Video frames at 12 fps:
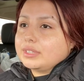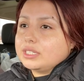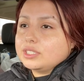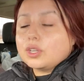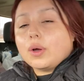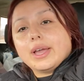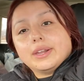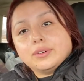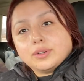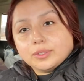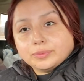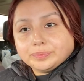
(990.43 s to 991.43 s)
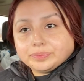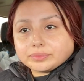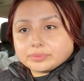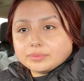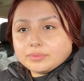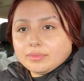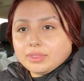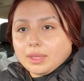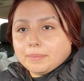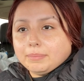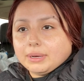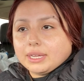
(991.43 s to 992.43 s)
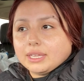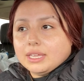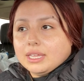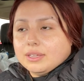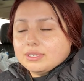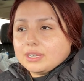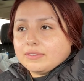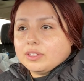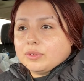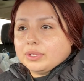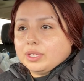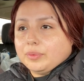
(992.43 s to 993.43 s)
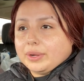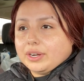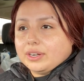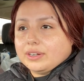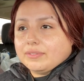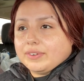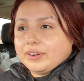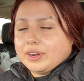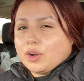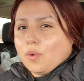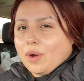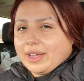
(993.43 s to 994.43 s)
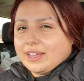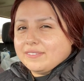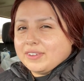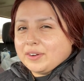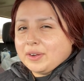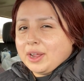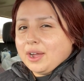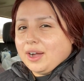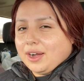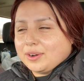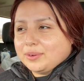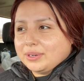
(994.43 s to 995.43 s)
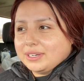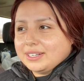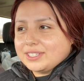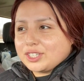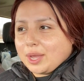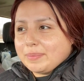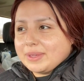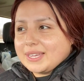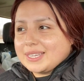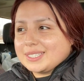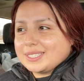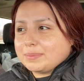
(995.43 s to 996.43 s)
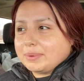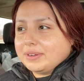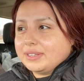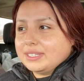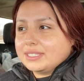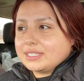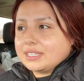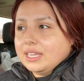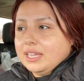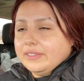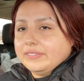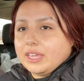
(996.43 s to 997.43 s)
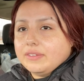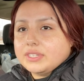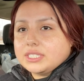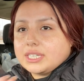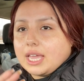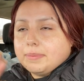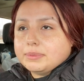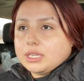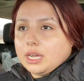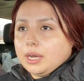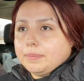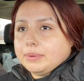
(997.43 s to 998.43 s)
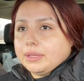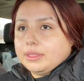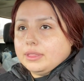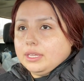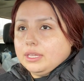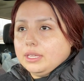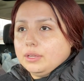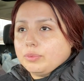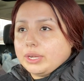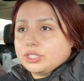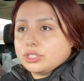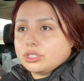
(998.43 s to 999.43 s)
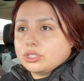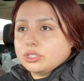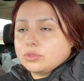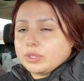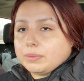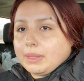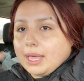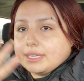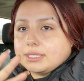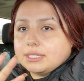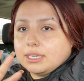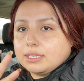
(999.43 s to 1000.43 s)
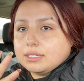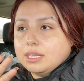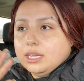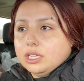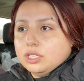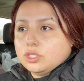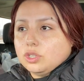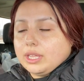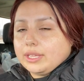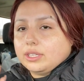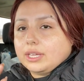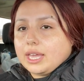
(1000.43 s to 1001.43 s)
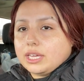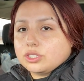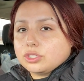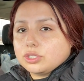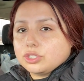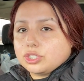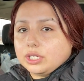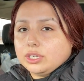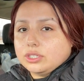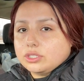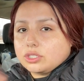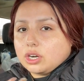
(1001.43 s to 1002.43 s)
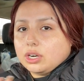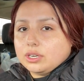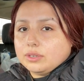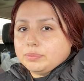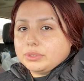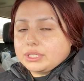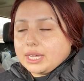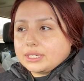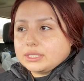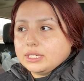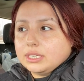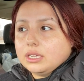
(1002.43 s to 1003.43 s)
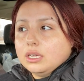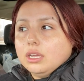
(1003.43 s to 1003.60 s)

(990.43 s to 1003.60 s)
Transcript: So I don't know. But definitely really weird, very quiet, very awkward shopping experience. They even taped up the registers with plastic, so like the cashiers are protected.